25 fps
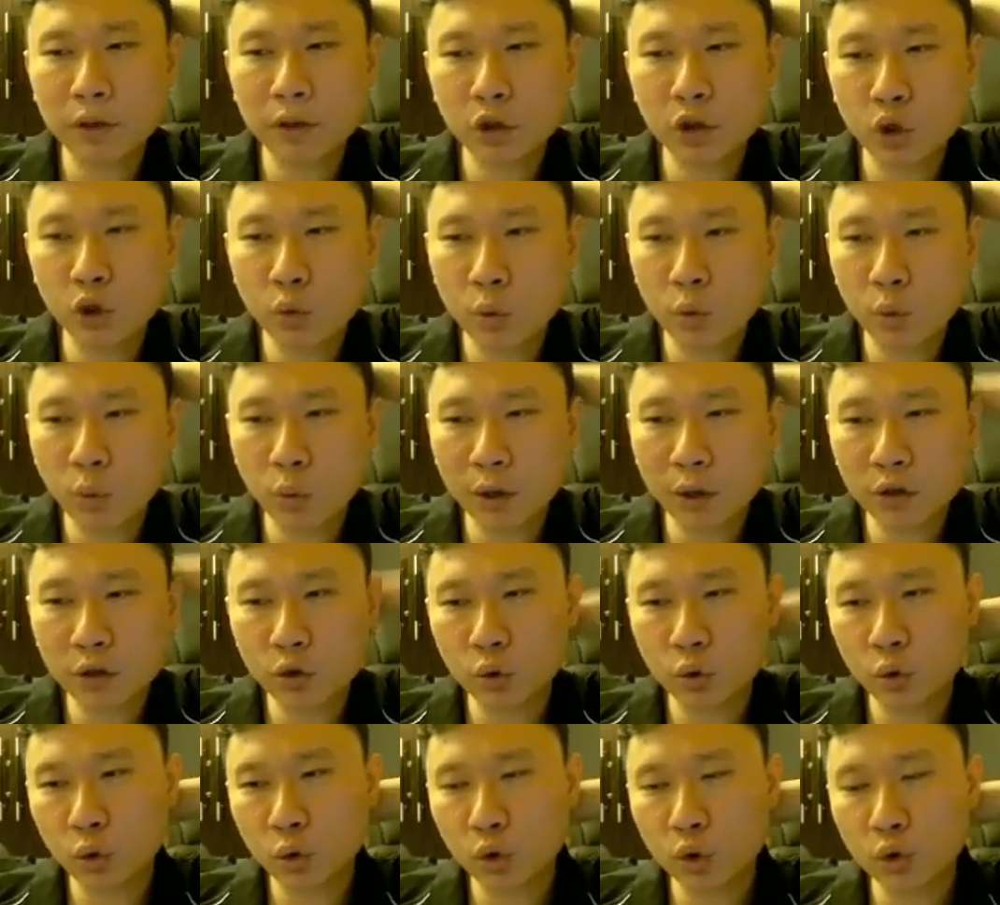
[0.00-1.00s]
you will want
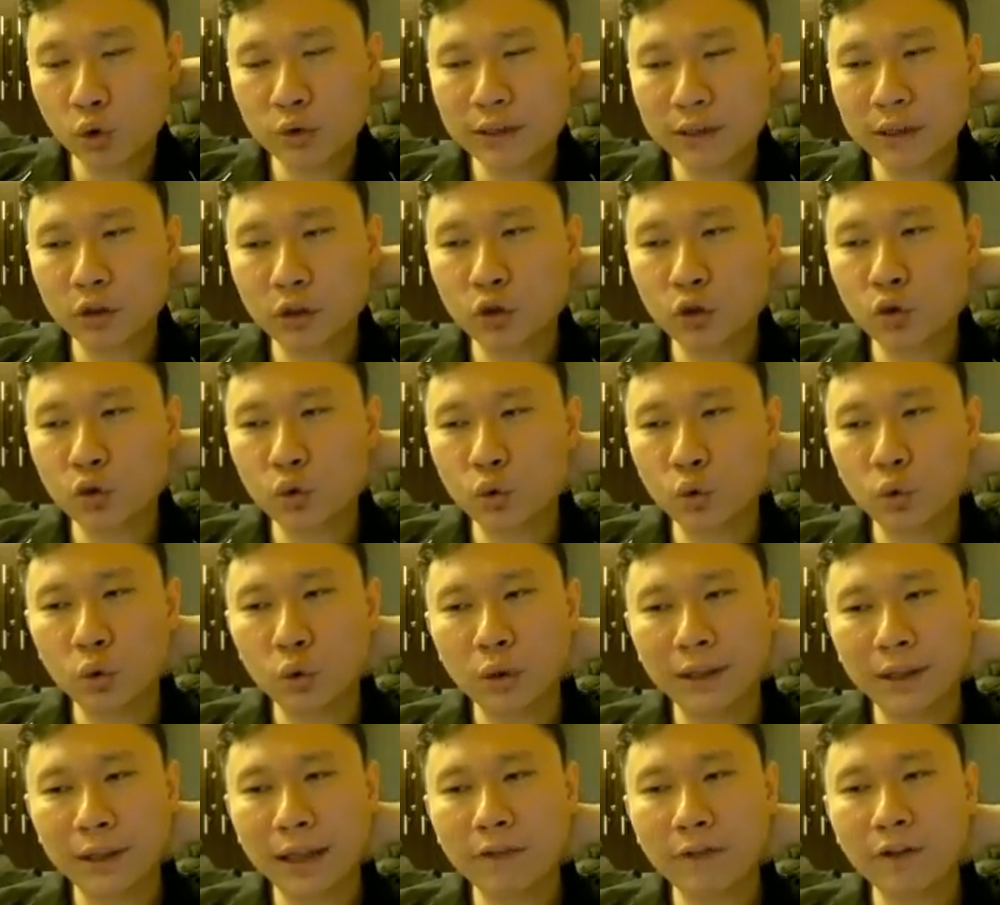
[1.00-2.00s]
to use it to
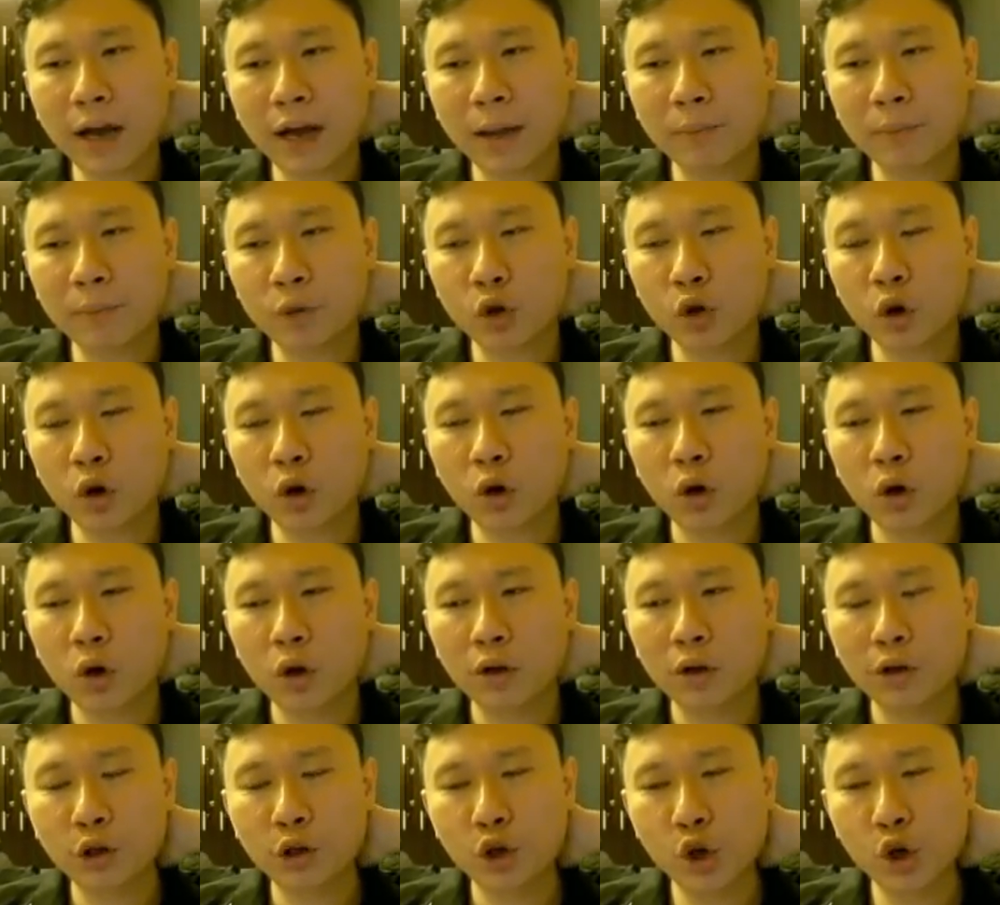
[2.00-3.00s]
level up your
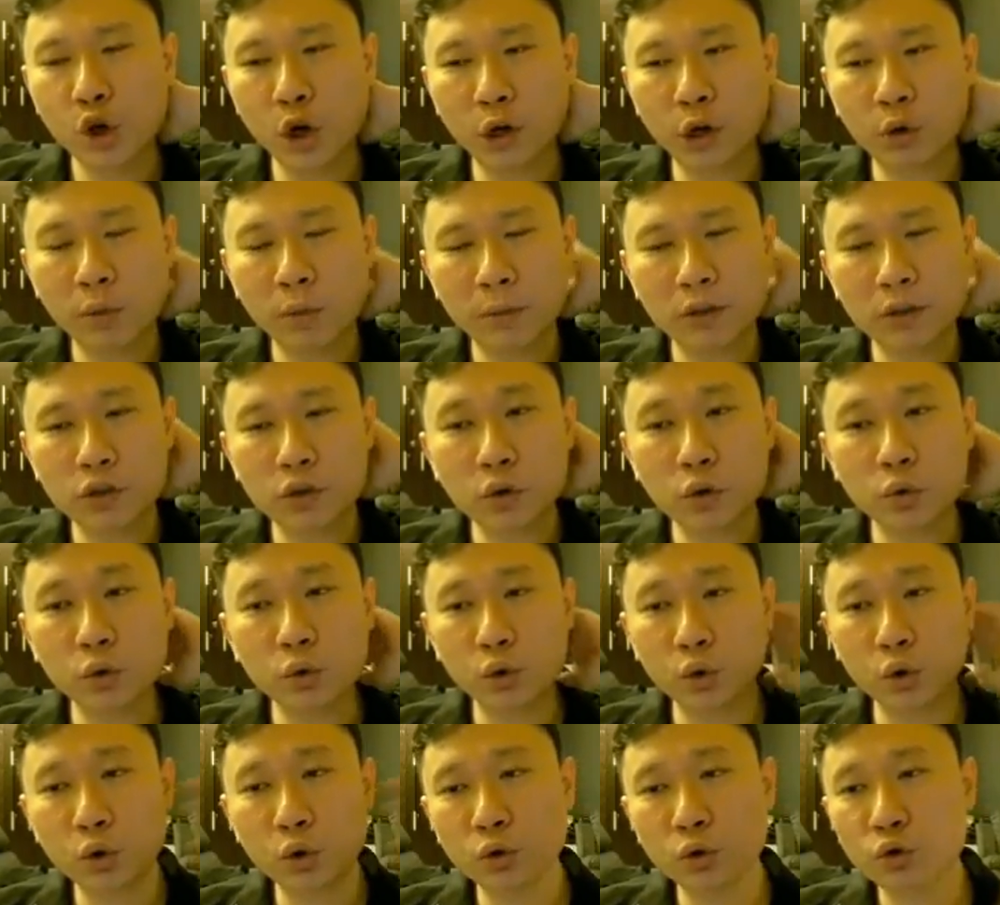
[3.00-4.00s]
equipment, so
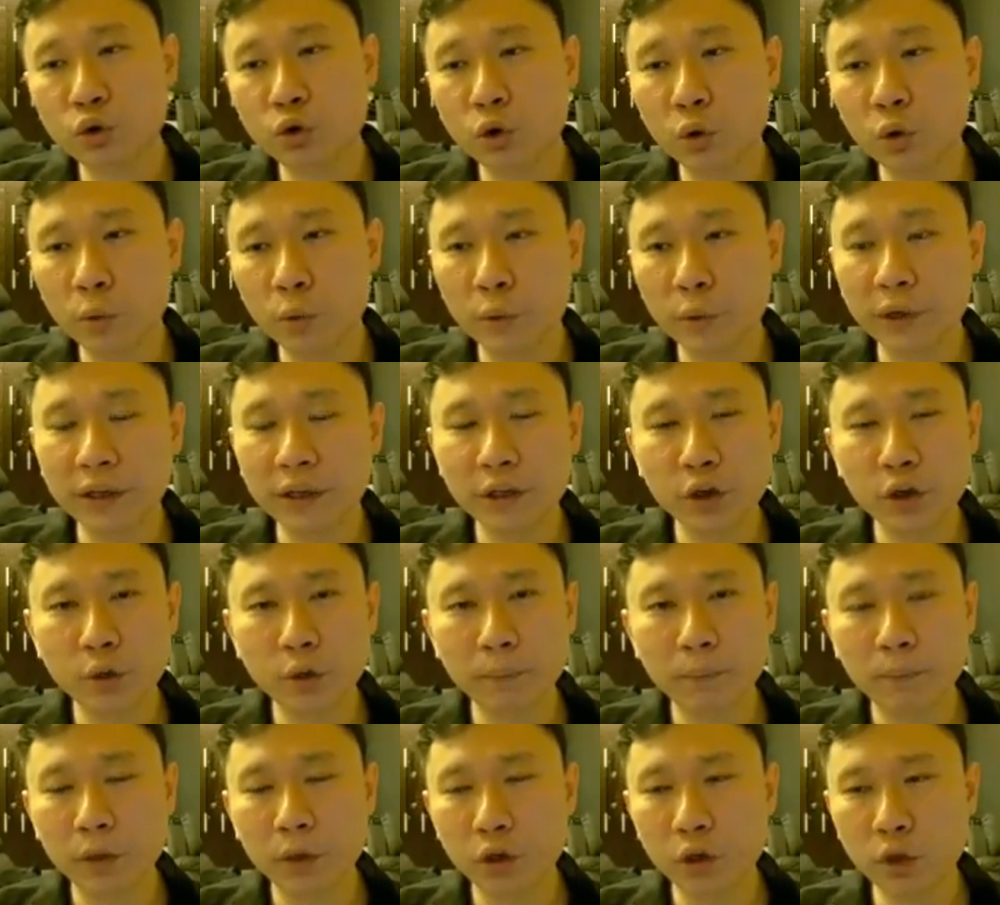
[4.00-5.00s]
you don't throw away your
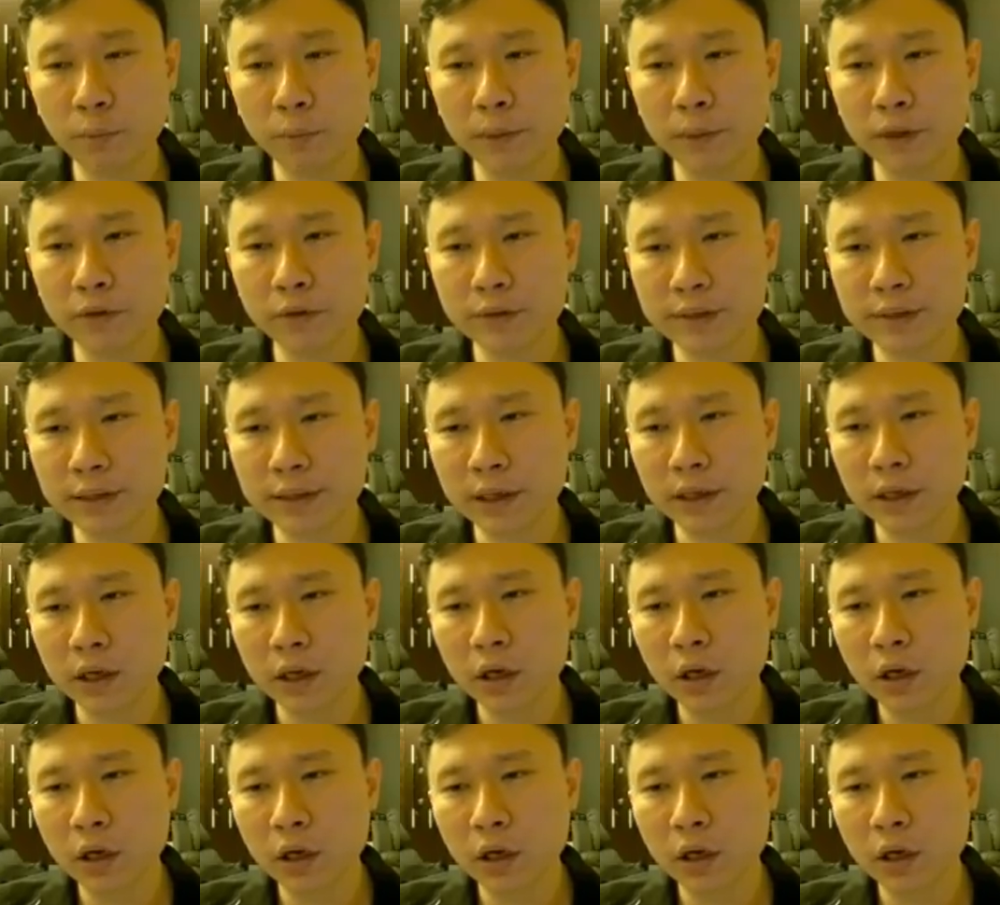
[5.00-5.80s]
B to C.